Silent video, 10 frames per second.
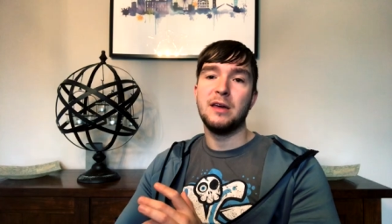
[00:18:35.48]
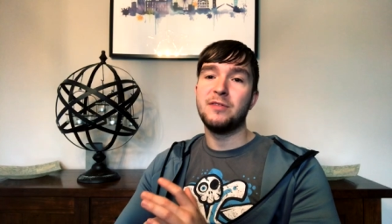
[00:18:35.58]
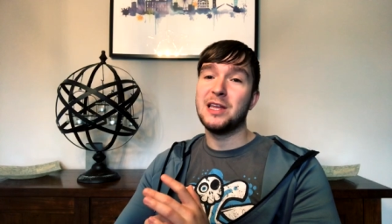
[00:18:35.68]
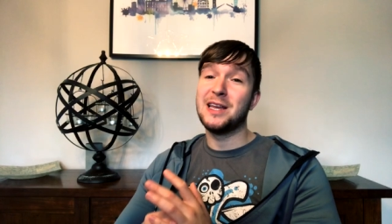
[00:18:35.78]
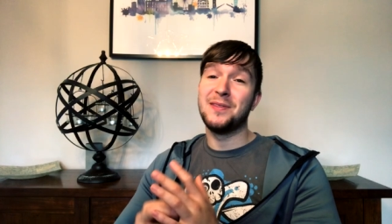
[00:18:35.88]
If
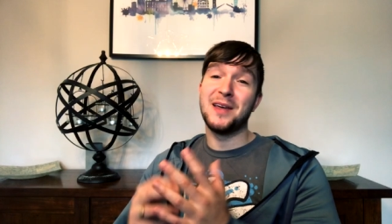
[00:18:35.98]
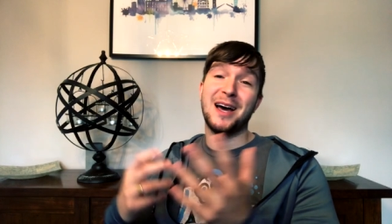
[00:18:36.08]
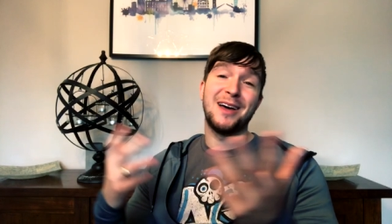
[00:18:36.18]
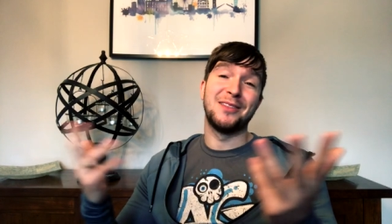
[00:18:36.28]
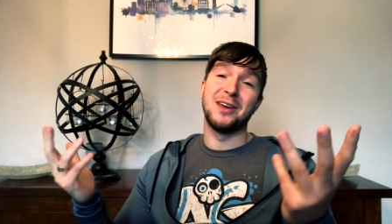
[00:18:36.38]
they did
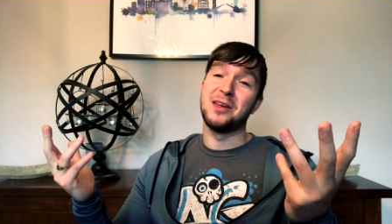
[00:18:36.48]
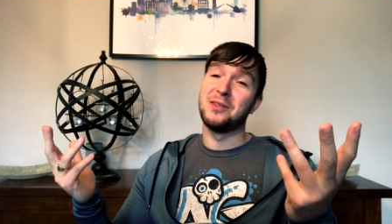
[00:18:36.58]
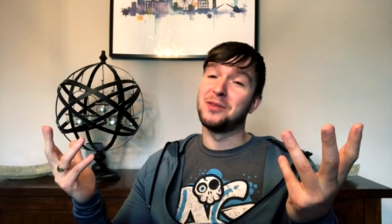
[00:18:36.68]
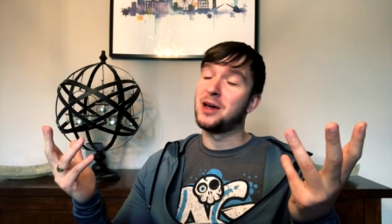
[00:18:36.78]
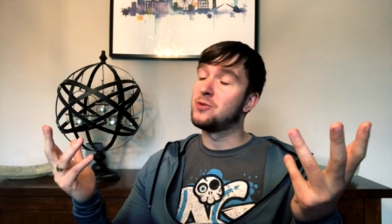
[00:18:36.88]
that,
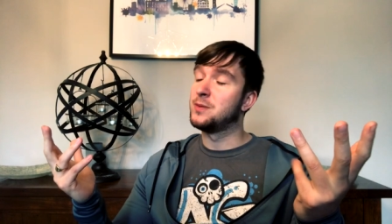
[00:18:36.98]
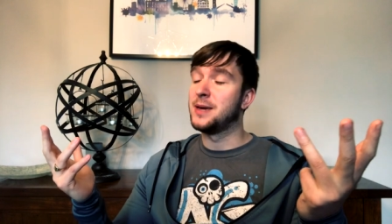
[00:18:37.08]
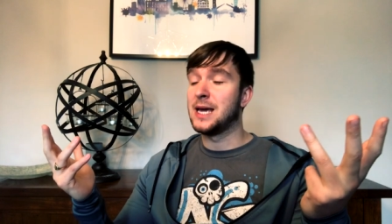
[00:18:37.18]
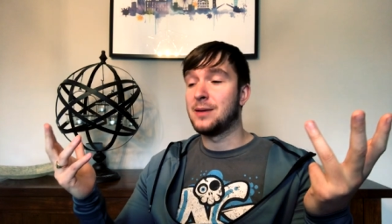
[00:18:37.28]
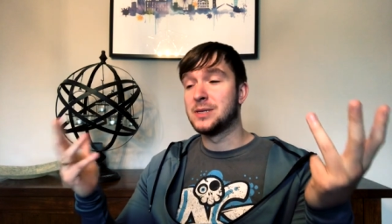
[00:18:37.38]
then that would
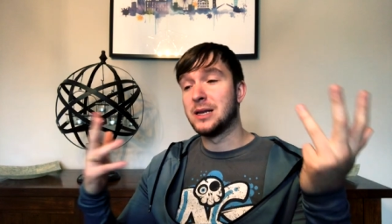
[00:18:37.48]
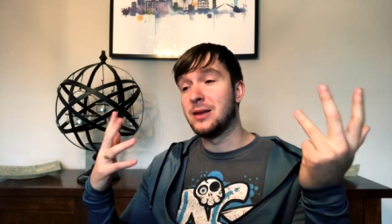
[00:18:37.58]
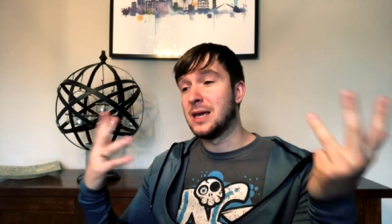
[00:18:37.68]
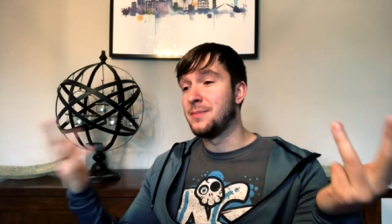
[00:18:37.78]
be absolutely